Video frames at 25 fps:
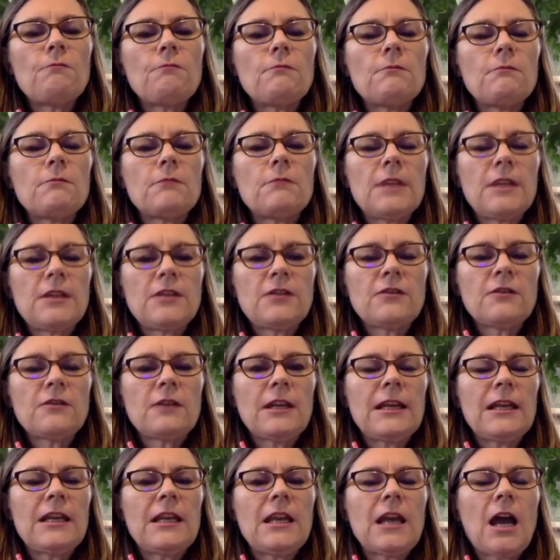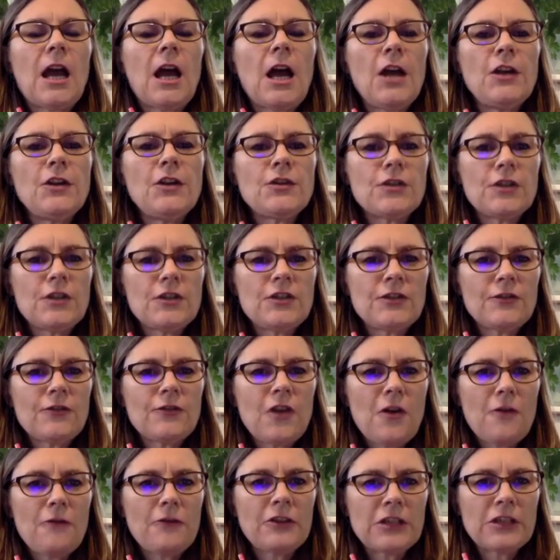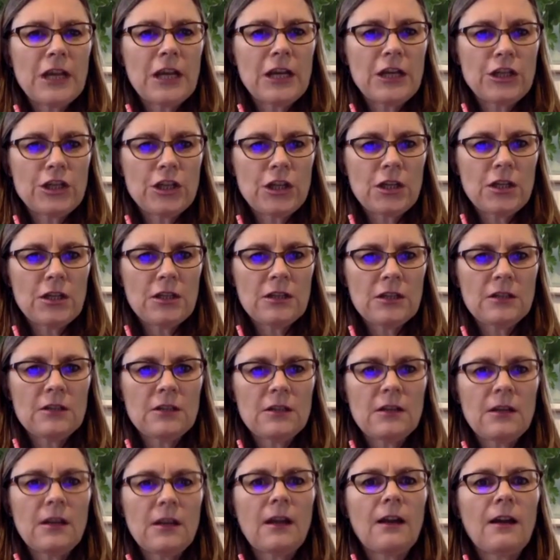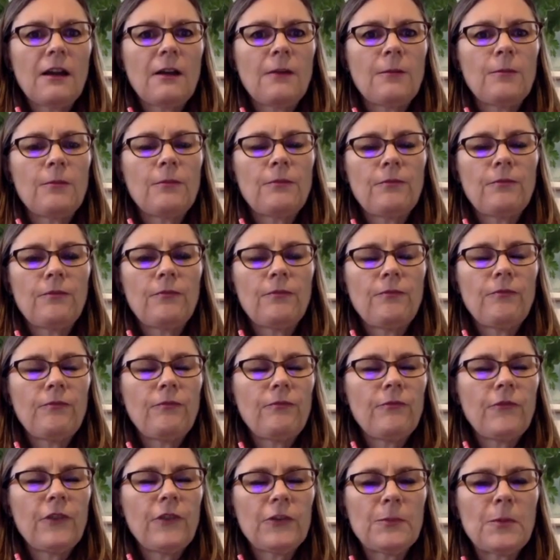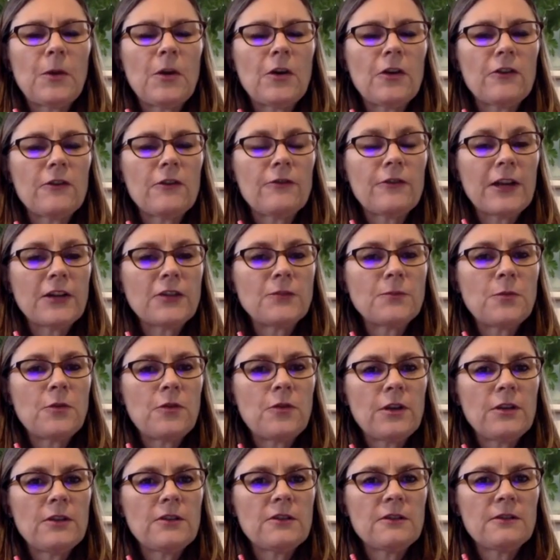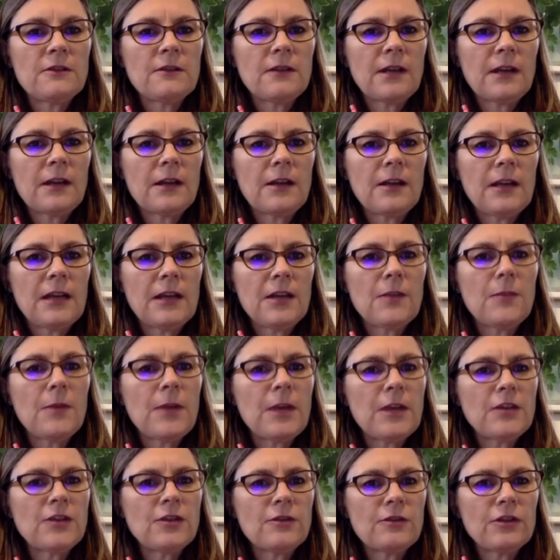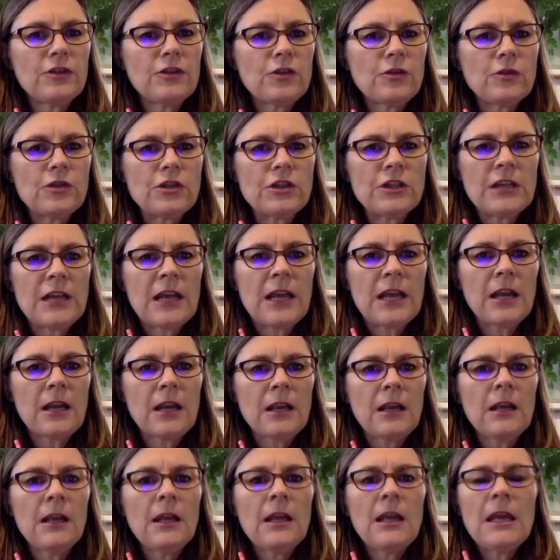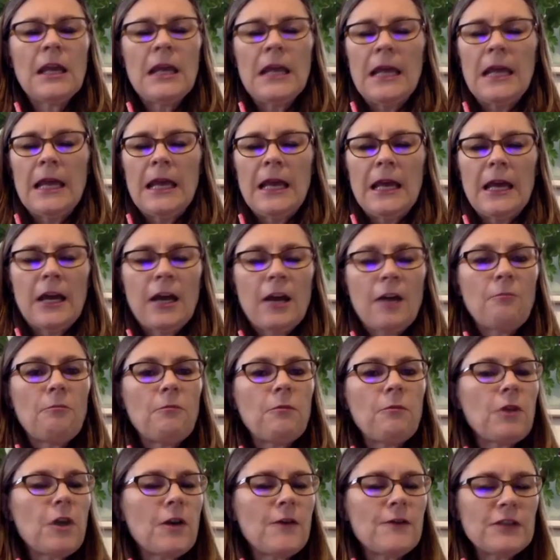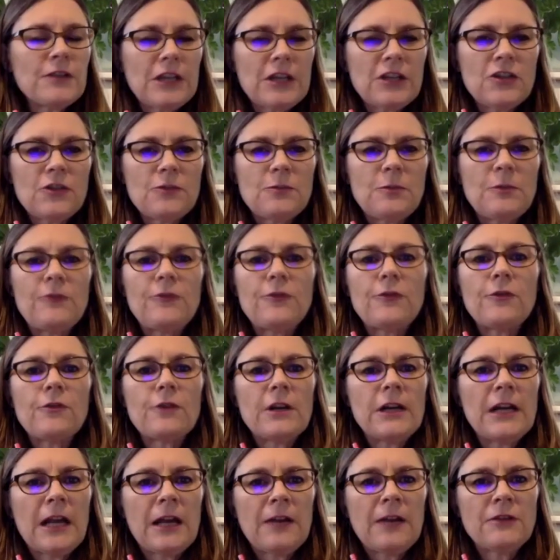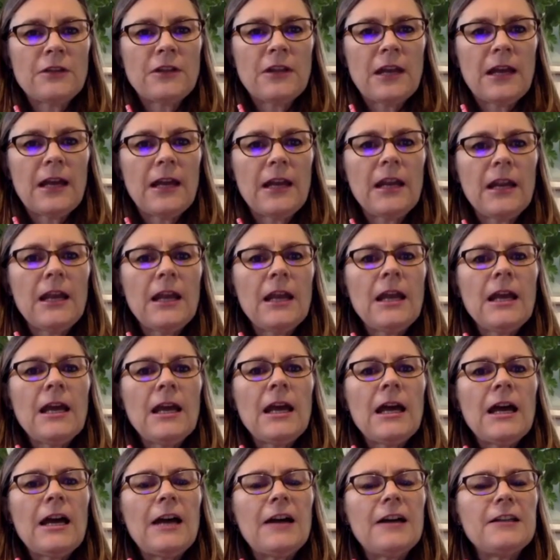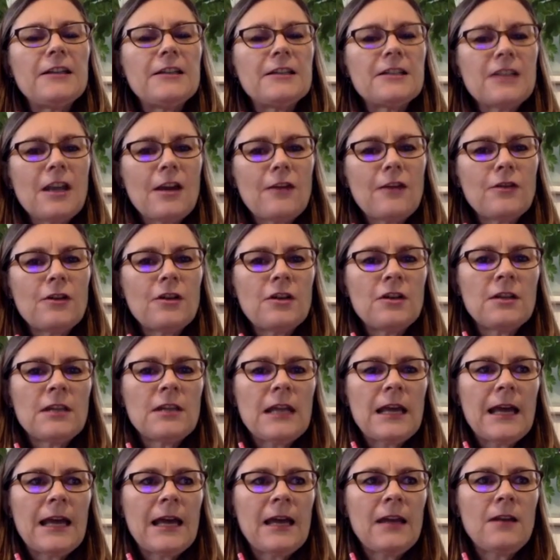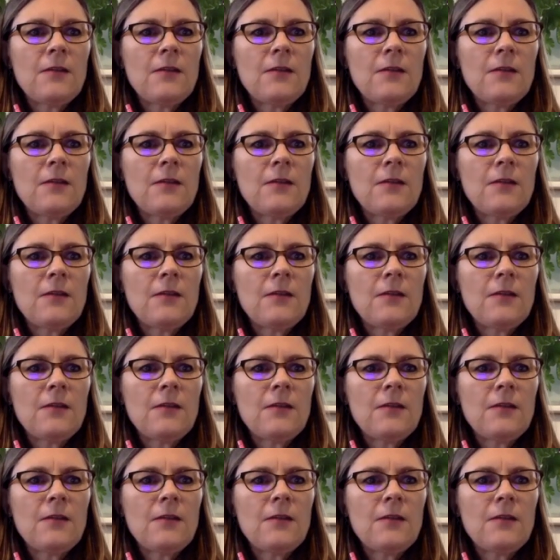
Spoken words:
literally hundreds of conversations as part of the Flashpoint incubator at Georgia Tech, conversations before and after that, I discovered that